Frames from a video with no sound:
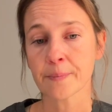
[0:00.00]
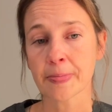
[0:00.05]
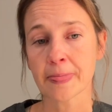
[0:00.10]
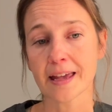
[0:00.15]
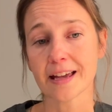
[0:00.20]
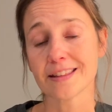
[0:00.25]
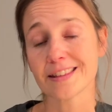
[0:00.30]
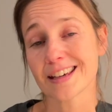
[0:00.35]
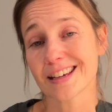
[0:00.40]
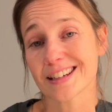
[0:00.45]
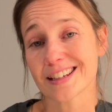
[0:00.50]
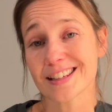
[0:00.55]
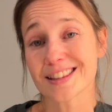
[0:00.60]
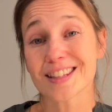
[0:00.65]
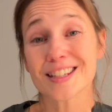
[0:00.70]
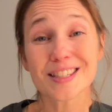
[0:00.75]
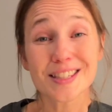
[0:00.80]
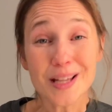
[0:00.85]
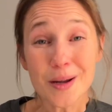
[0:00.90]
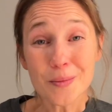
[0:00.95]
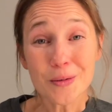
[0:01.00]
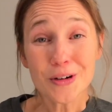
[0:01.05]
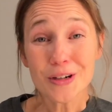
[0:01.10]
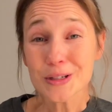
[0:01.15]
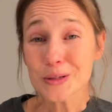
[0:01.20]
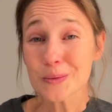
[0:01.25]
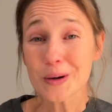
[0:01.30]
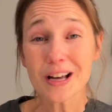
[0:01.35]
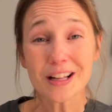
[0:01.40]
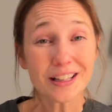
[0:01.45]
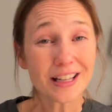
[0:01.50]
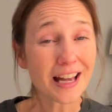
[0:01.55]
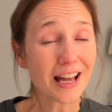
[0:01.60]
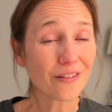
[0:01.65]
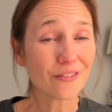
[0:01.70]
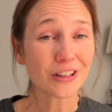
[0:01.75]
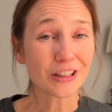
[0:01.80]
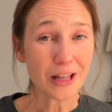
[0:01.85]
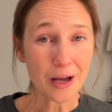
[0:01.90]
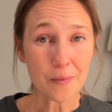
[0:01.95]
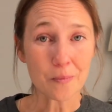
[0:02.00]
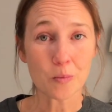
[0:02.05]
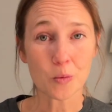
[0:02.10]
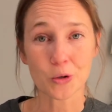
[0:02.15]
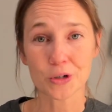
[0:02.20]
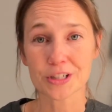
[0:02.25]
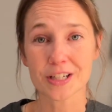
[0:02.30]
And then in the summer as well, I have a lot more